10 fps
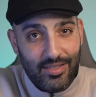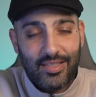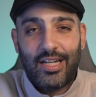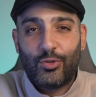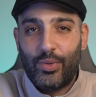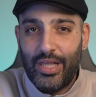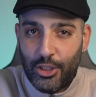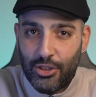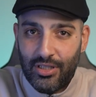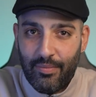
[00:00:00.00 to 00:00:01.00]
Start with
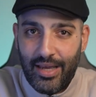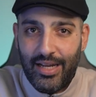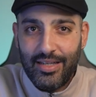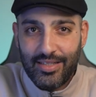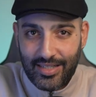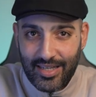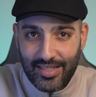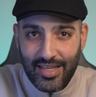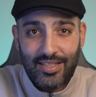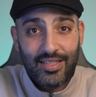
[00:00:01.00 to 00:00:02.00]
H T M L, C S
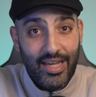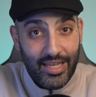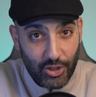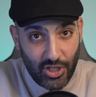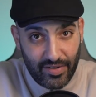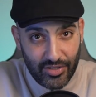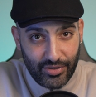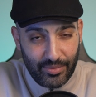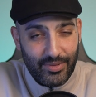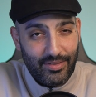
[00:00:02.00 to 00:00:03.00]
S, and
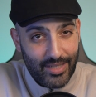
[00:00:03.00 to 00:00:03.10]
JavaScript.